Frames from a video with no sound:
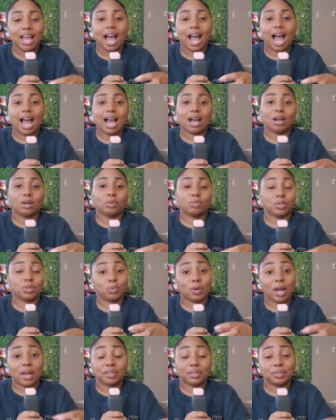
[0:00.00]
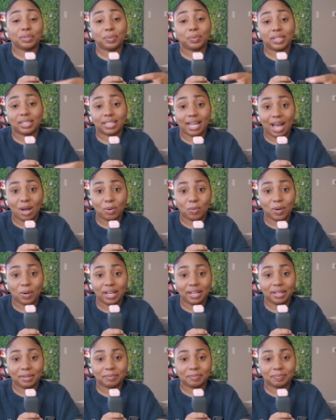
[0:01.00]
I would rather do it that
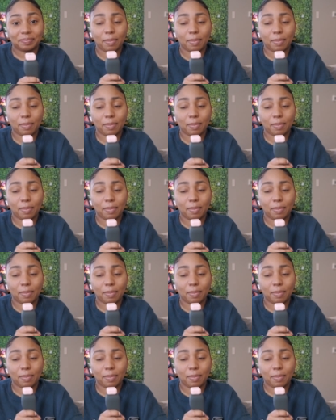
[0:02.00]
way.